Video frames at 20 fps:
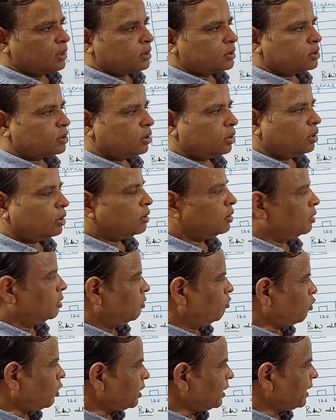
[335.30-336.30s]
So
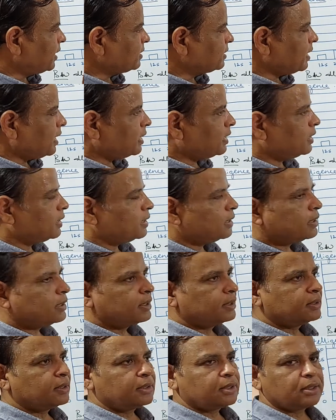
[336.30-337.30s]
what exactly
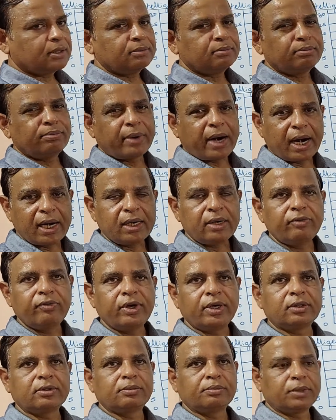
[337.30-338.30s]
the term
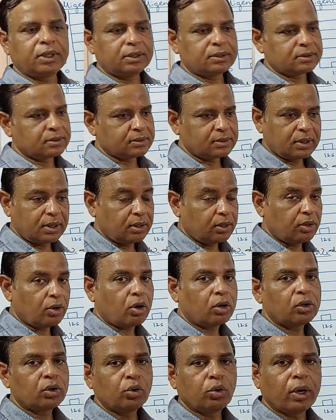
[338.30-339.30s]
bandwidth means? See, you
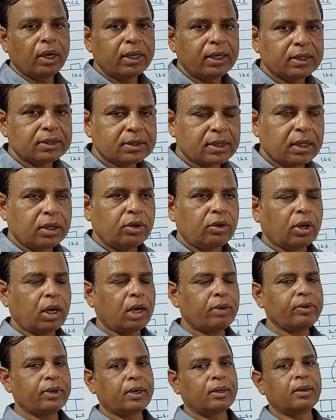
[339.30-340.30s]
ought to understand, you
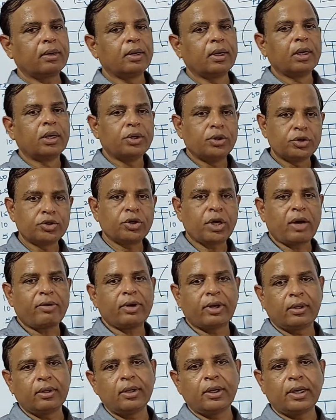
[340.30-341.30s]
should have a
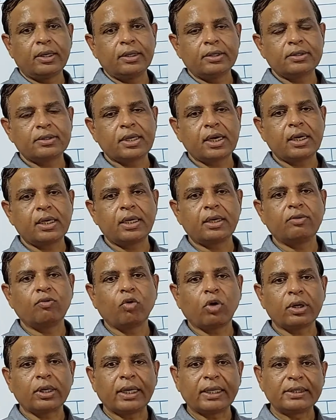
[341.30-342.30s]
clear understanding
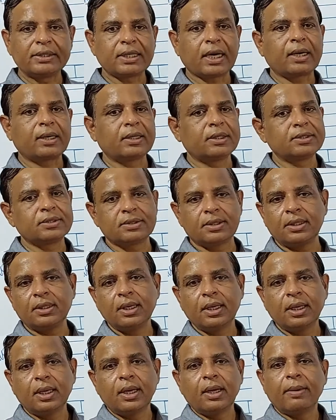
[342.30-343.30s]
what exactly is the
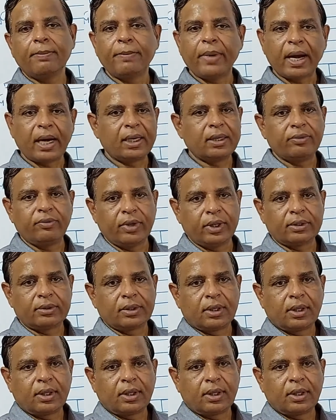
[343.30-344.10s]
bandwidth.